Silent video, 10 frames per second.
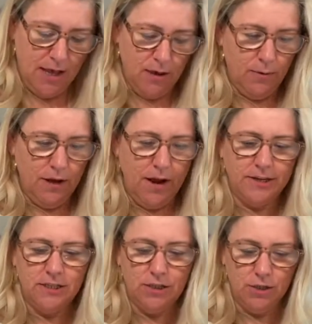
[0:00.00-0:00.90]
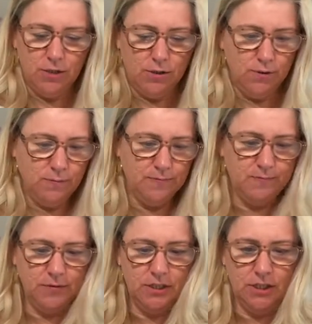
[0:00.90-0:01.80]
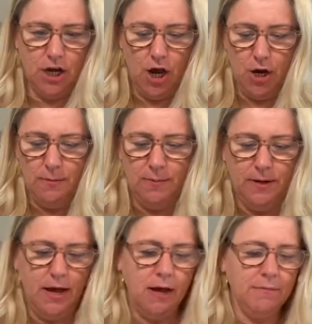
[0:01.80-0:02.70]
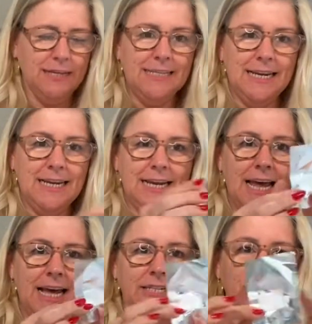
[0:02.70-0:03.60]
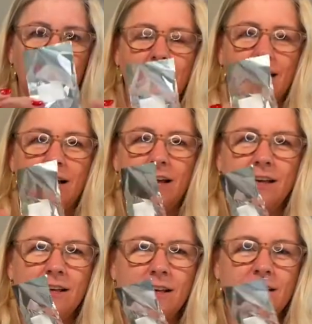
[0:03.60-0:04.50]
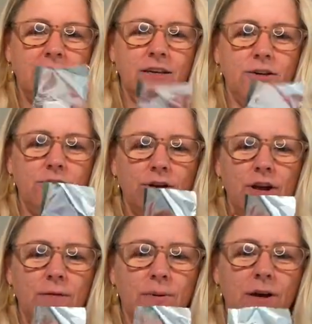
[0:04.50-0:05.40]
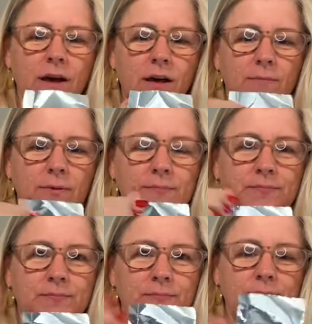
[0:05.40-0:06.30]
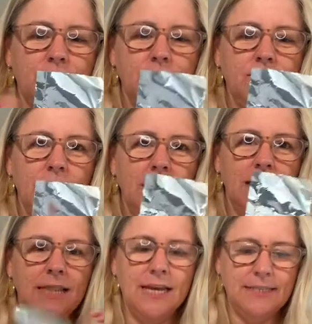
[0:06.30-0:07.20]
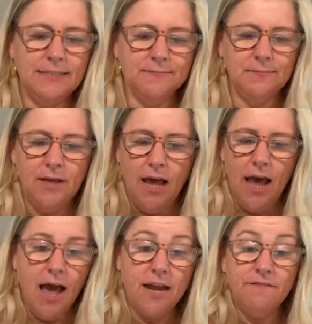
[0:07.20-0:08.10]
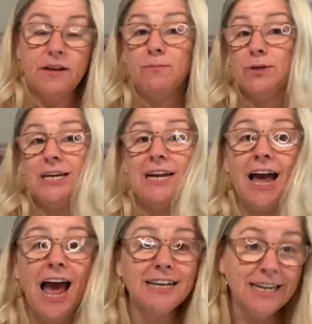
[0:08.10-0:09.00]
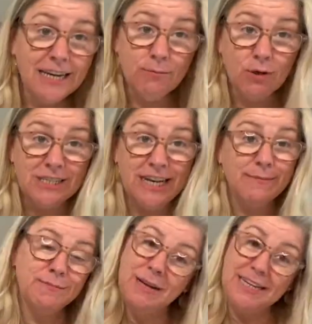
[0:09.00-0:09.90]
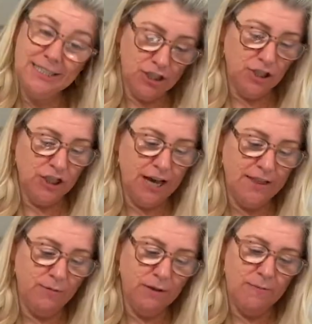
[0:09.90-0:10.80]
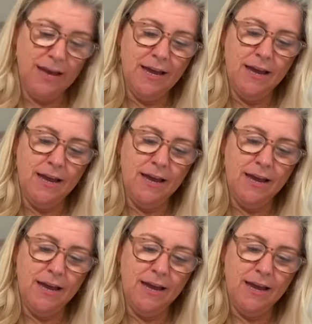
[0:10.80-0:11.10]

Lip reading: We're going to just open up, there's a little edge here that you can open up like this. And if anybody has any more tips, please do share them with me.